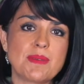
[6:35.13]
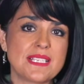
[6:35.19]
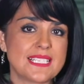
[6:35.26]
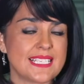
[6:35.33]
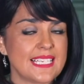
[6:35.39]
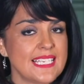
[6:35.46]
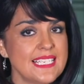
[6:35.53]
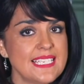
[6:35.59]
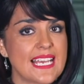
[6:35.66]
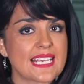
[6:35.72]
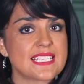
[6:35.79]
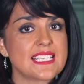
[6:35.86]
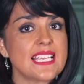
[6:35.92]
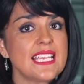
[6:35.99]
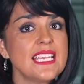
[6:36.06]
P C
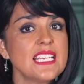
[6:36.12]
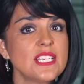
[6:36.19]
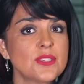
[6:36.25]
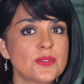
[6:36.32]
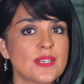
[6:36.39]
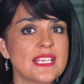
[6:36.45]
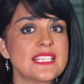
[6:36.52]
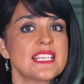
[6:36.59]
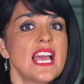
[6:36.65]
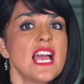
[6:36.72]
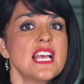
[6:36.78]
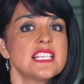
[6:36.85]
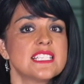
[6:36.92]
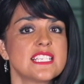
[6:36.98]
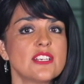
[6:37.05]
Index increased
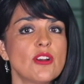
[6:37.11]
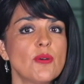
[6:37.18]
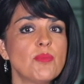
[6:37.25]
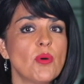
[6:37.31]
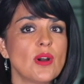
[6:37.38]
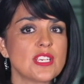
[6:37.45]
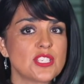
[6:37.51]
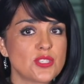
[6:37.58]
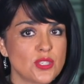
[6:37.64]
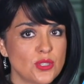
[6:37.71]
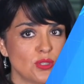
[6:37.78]
zero point